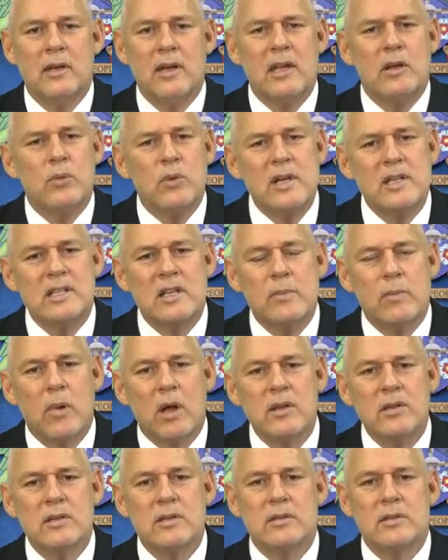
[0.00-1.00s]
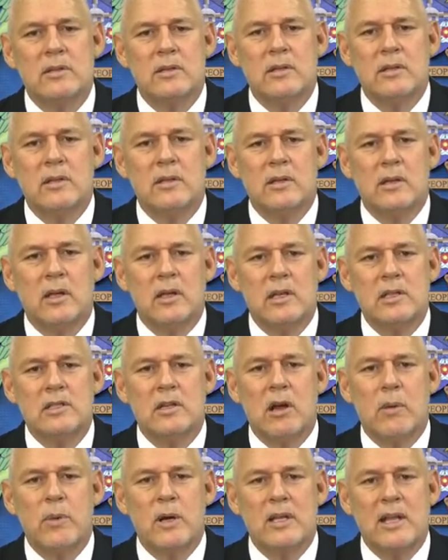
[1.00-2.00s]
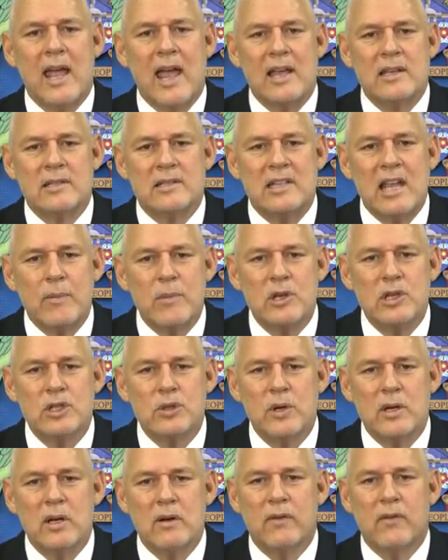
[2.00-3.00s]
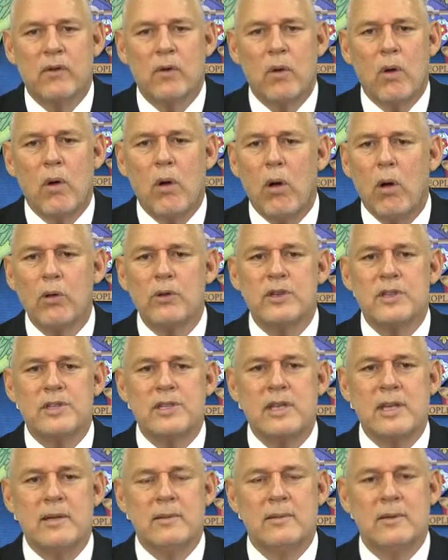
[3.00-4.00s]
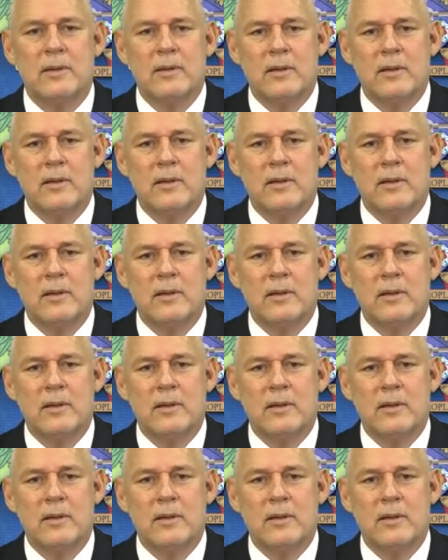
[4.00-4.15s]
In recent months, this government has demonstrated for all to see